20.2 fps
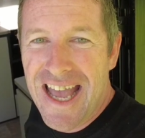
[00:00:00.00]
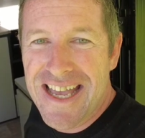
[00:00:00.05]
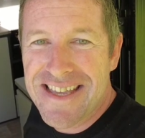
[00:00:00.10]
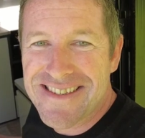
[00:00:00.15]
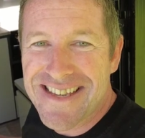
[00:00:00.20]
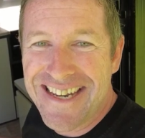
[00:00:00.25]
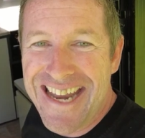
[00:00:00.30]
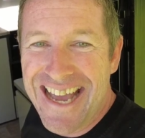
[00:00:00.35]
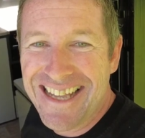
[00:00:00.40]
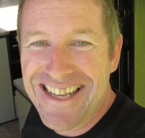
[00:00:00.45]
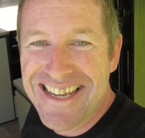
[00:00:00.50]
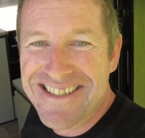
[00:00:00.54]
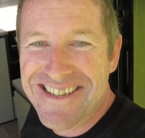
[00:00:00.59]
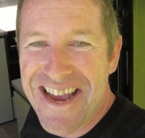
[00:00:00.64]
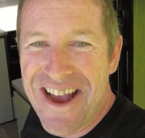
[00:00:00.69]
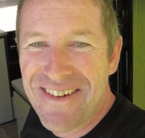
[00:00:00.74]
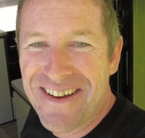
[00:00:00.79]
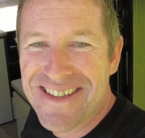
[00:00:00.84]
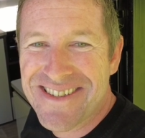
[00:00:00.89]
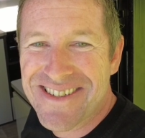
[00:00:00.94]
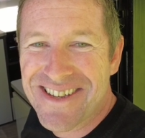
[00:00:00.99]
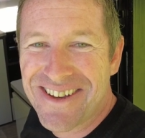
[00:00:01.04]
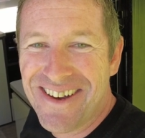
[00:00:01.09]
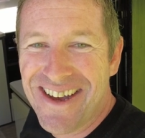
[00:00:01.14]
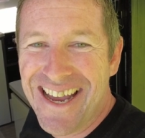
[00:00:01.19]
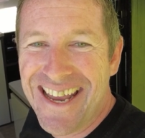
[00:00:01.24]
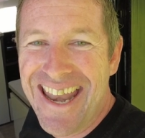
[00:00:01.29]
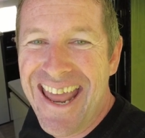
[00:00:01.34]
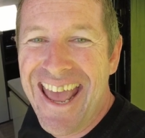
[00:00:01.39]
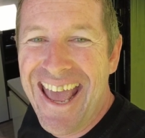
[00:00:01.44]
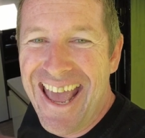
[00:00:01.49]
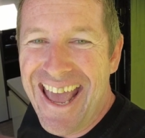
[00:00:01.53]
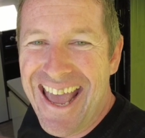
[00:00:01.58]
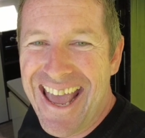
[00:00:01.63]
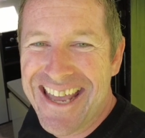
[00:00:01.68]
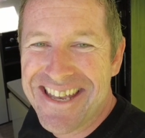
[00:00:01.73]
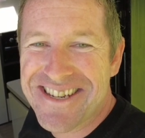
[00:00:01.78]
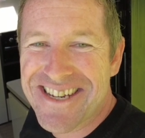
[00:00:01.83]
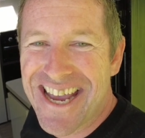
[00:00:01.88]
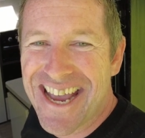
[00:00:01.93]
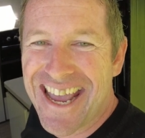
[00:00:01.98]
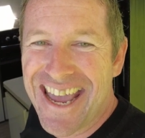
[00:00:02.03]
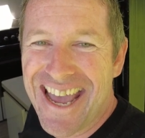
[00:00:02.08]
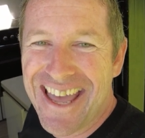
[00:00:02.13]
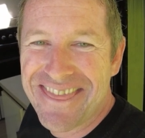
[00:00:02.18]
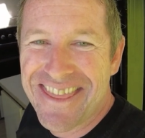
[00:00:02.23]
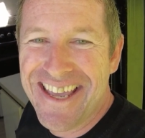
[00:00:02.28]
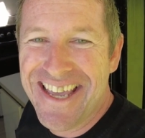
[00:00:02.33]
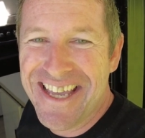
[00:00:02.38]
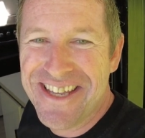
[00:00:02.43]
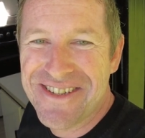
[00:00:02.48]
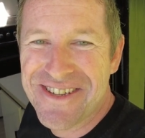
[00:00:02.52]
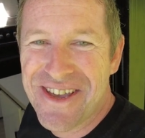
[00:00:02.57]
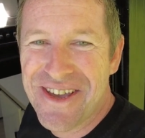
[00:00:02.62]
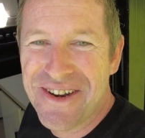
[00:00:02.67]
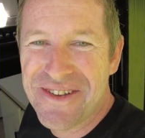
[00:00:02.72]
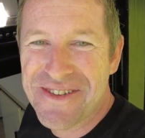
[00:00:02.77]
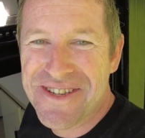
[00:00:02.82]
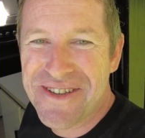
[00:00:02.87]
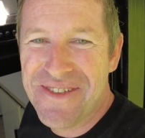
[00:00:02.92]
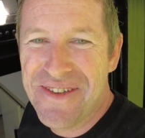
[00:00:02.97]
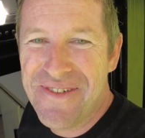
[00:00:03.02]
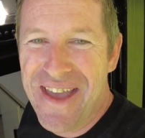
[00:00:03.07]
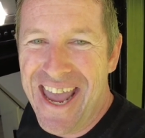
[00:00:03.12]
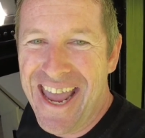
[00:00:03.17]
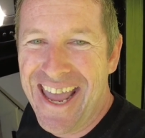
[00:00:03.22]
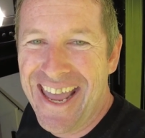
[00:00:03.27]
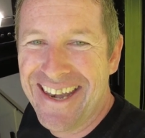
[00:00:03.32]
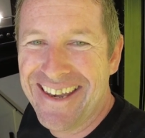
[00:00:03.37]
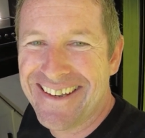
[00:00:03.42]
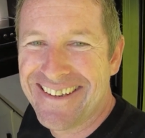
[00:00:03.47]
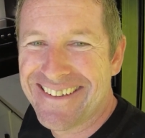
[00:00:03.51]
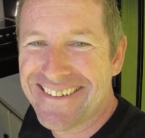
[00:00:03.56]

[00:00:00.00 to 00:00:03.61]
So now let's go inside and check out the internals of the van.